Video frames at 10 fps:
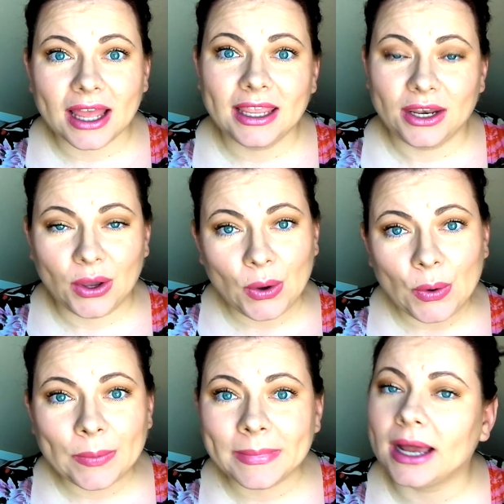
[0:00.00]
I get
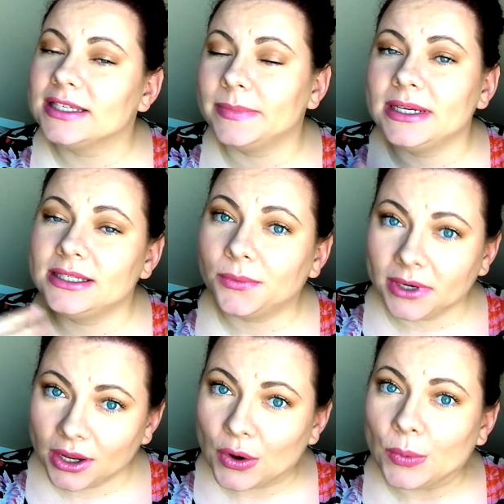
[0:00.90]
home, my husband is
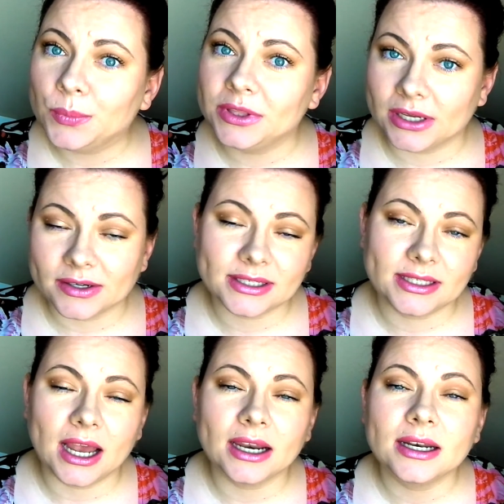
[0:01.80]
already home with our
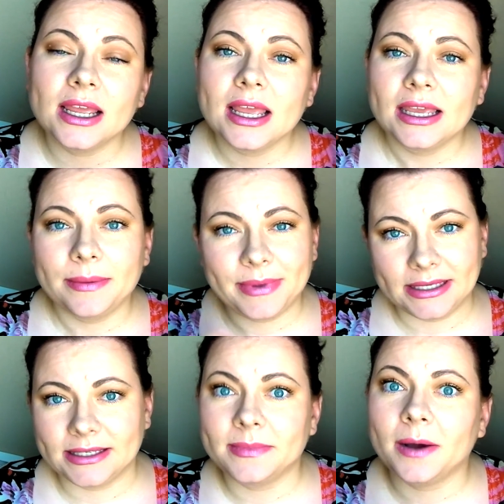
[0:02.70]
son, he
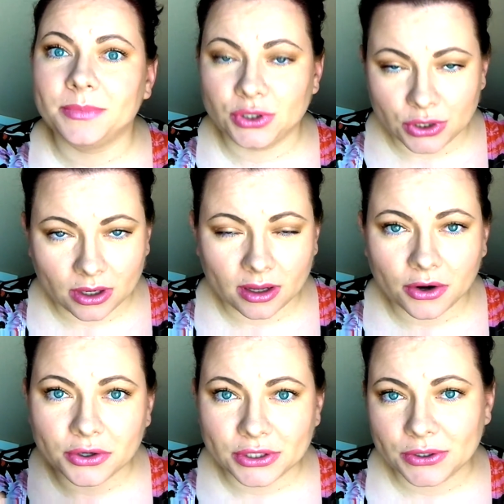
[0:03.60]
picks him up uh,
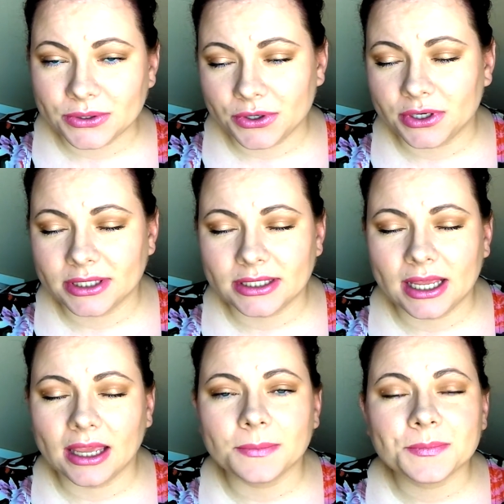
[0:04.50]
earlier during the
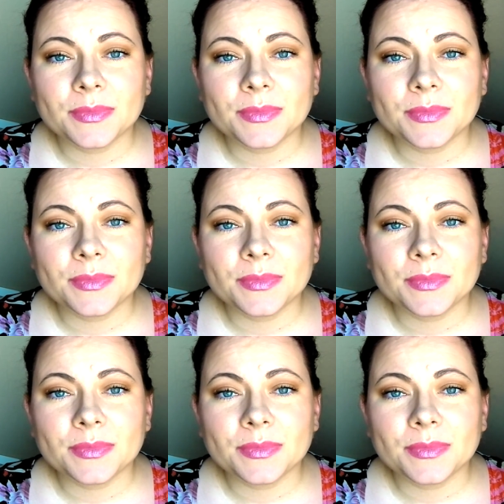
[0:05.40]
day.